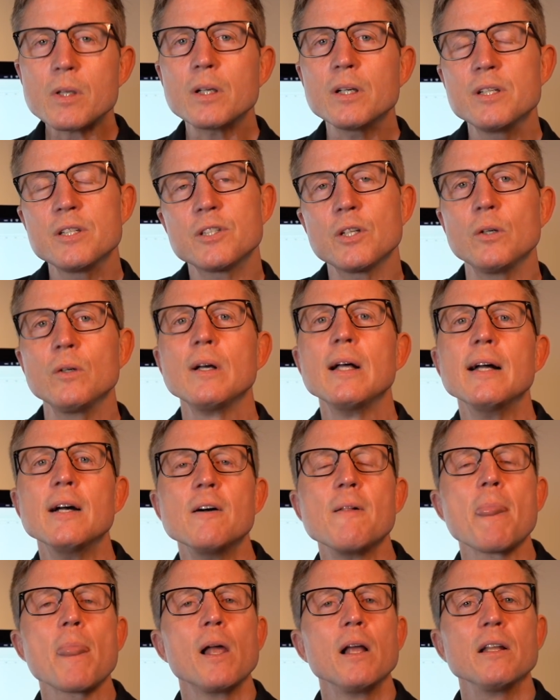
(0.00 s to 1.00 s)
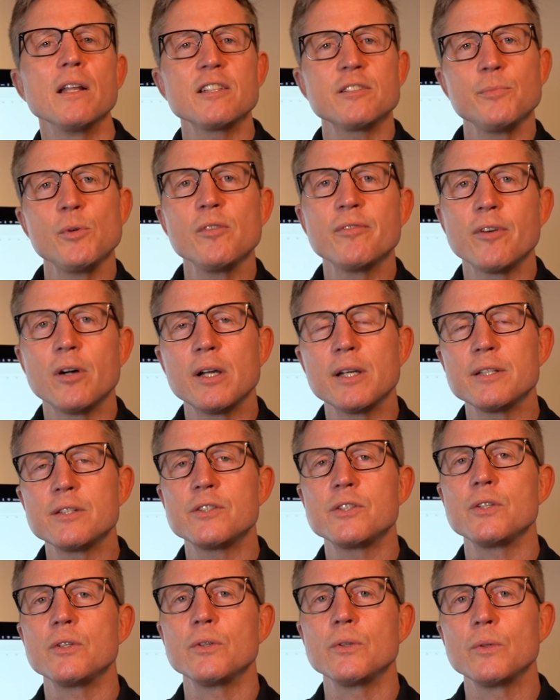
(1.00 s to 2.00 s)
So let's move on
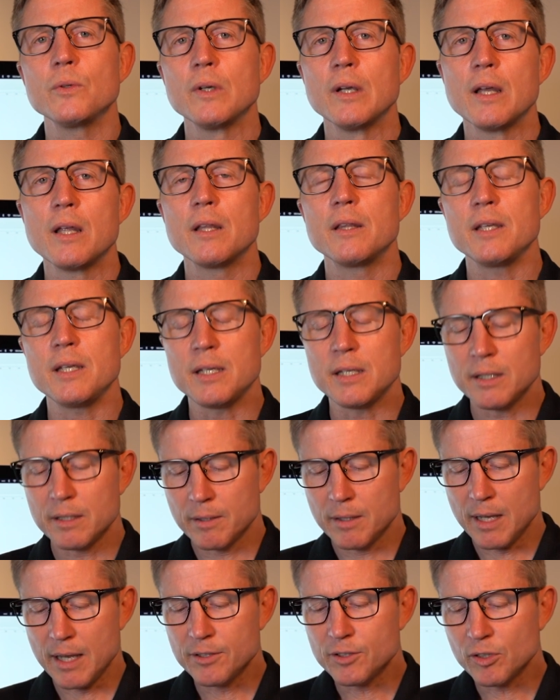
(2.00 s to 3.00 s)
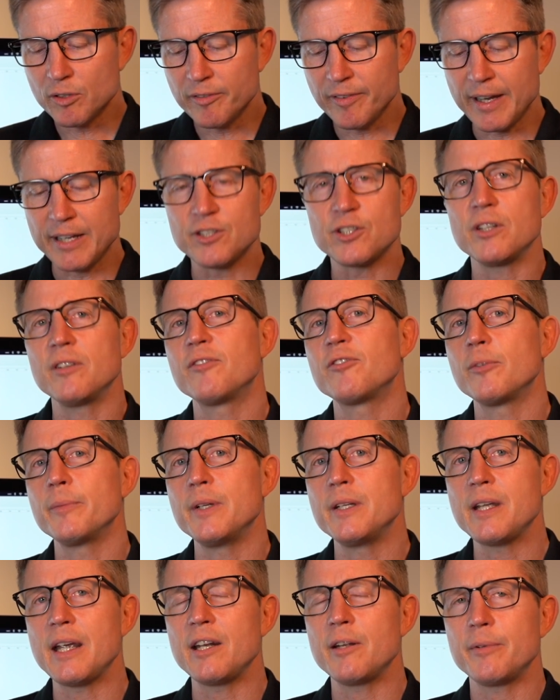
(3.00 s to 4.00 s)
to the intervention from a
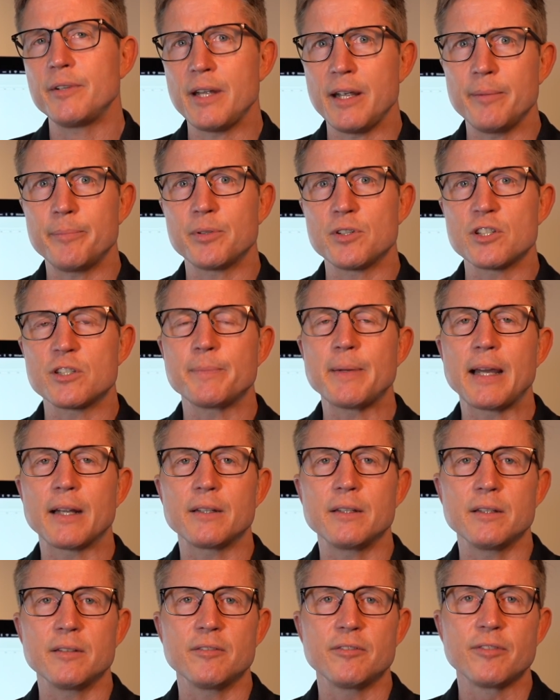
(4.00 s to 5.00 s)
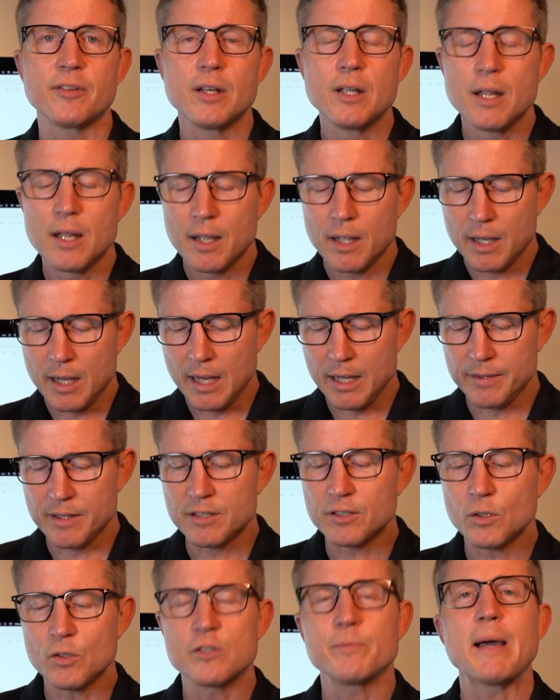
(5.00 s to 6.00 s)
day-to-day perspective. And
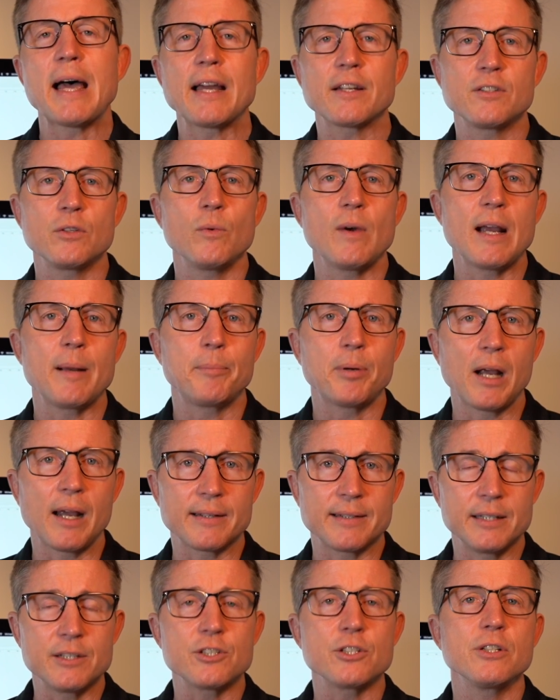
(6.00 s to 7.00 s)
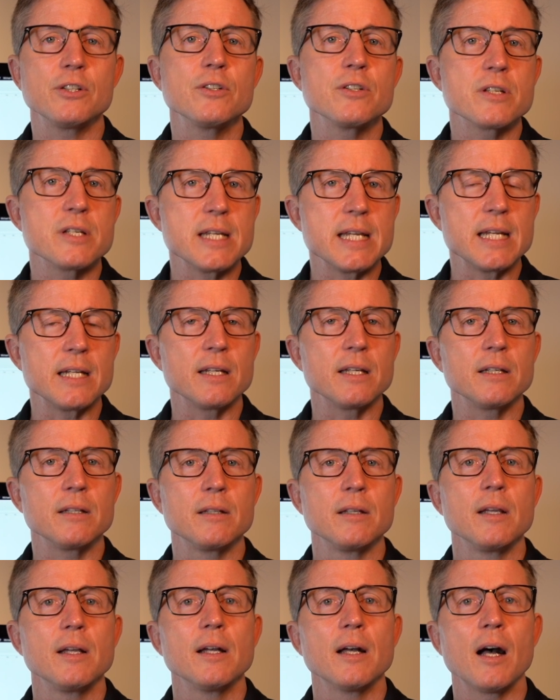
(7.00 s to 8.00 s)
this goes back to why a practitioner is needed,
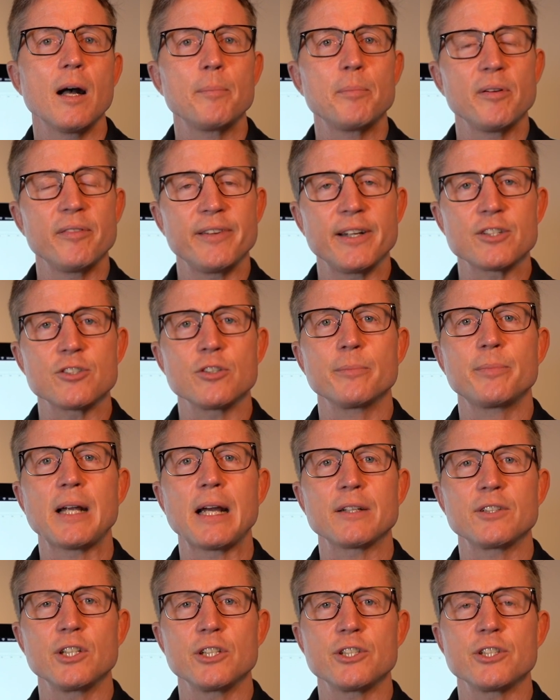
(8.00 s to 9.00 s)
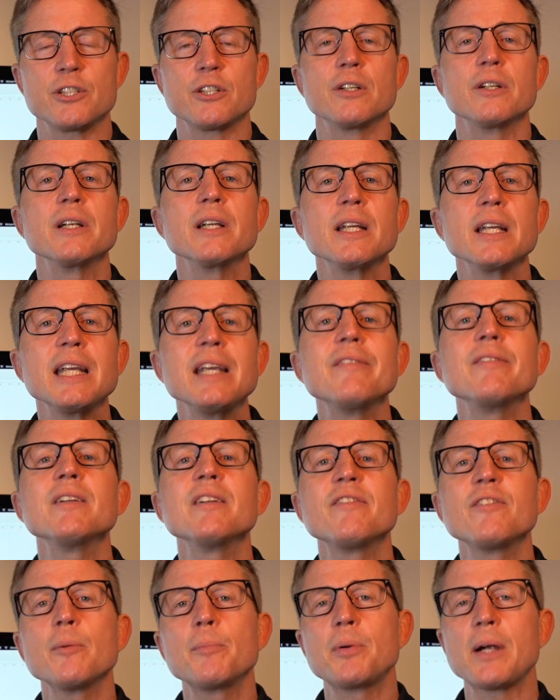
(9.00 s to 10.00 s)
a professional practitioner. Even
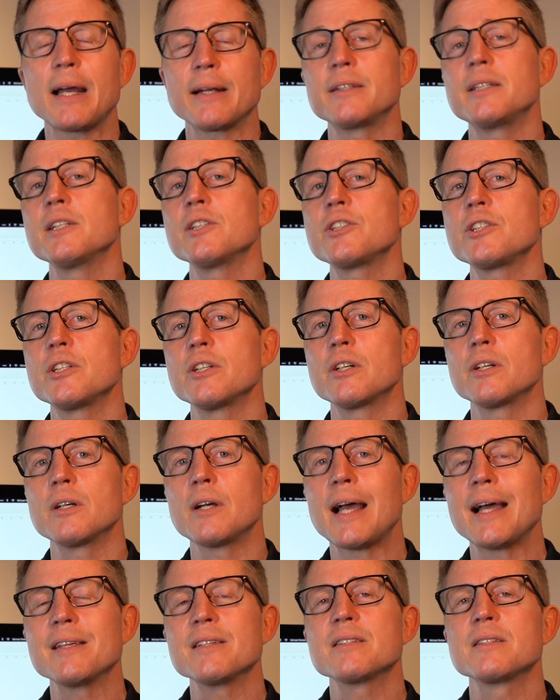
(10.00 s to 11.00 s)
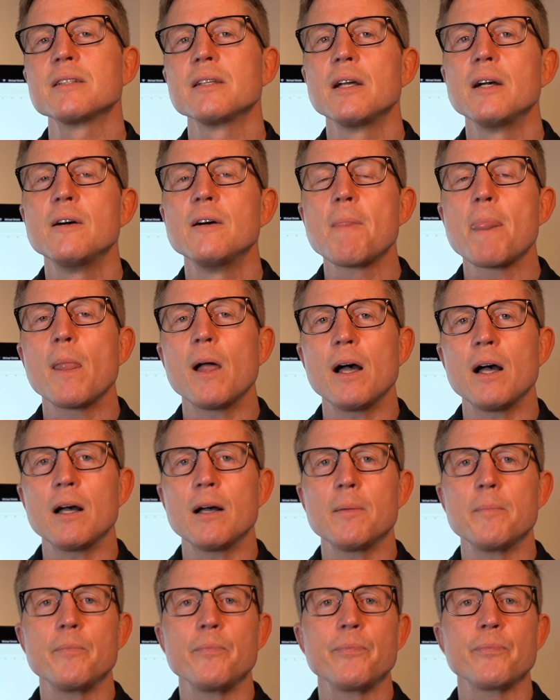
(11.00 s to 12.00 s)
if a practitioner has
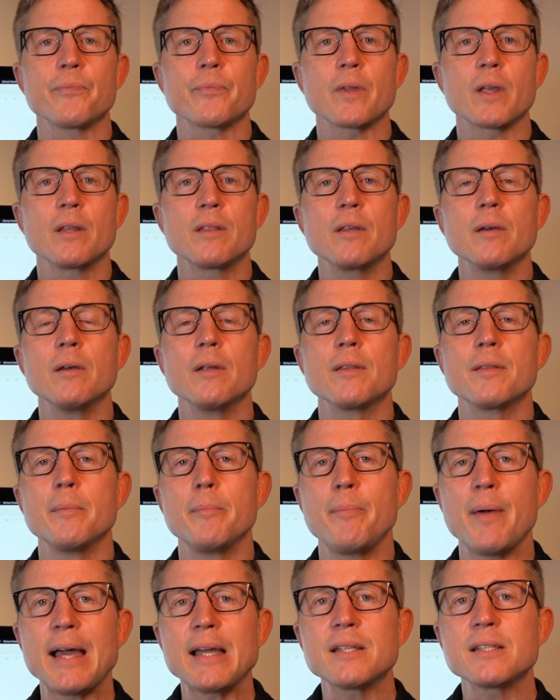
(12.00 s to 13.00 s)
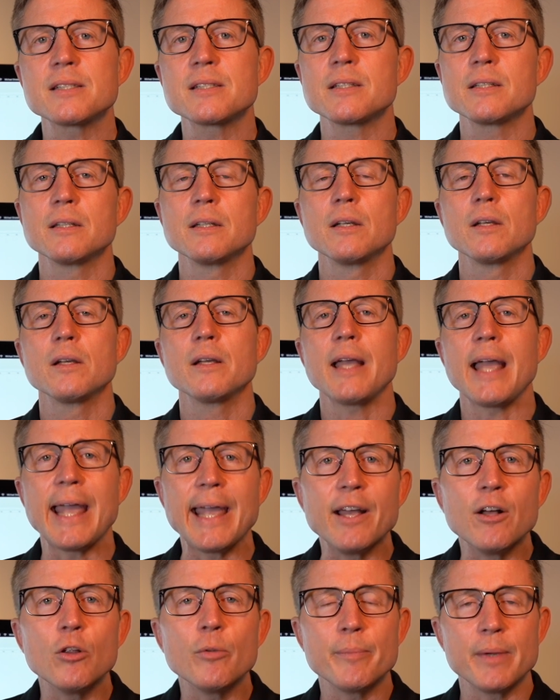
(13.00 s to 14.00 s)
the best
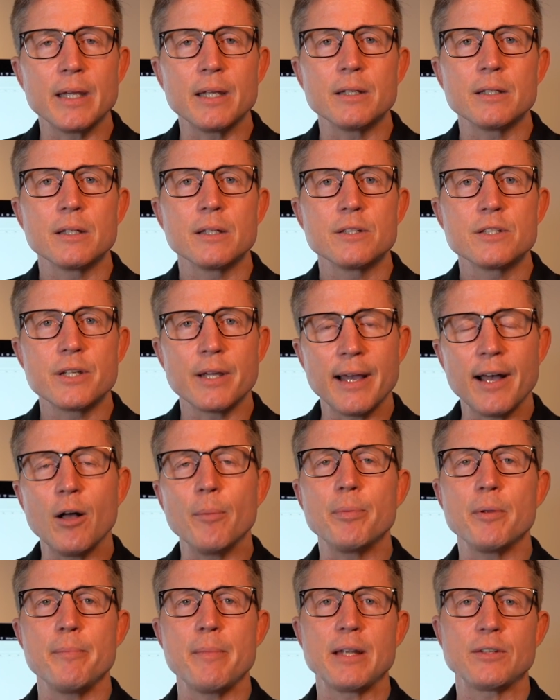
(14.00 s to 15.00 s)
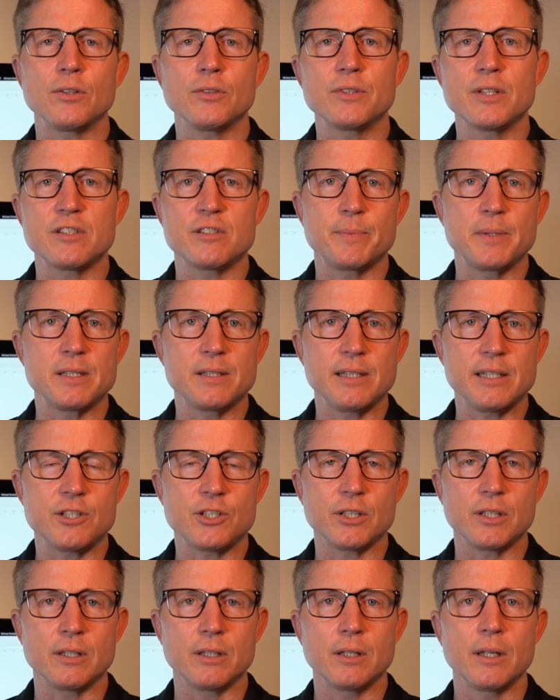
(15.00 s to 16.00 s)
ailment to help a mental
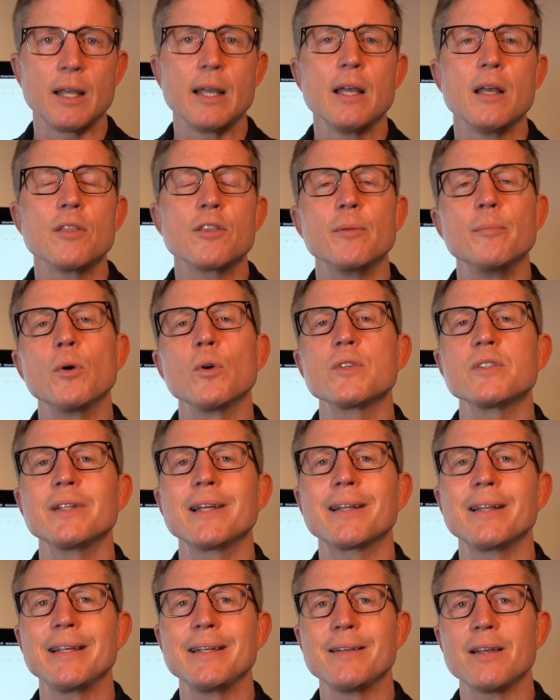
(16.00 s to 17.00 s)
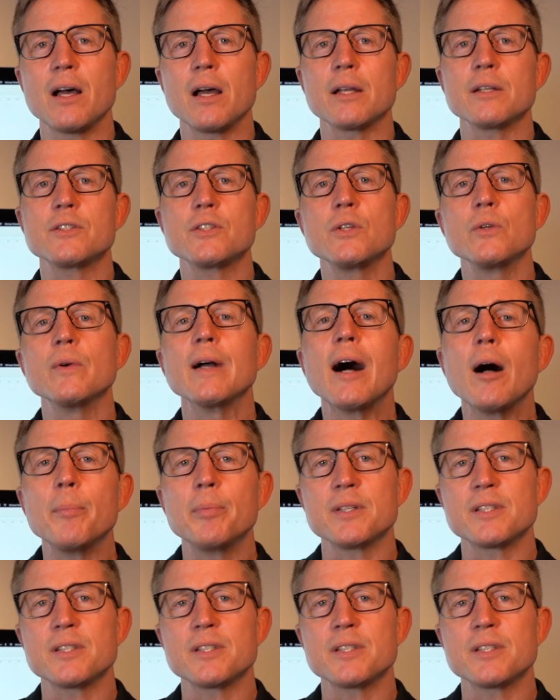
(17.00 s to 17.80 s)
disposition, they're most likely not to help a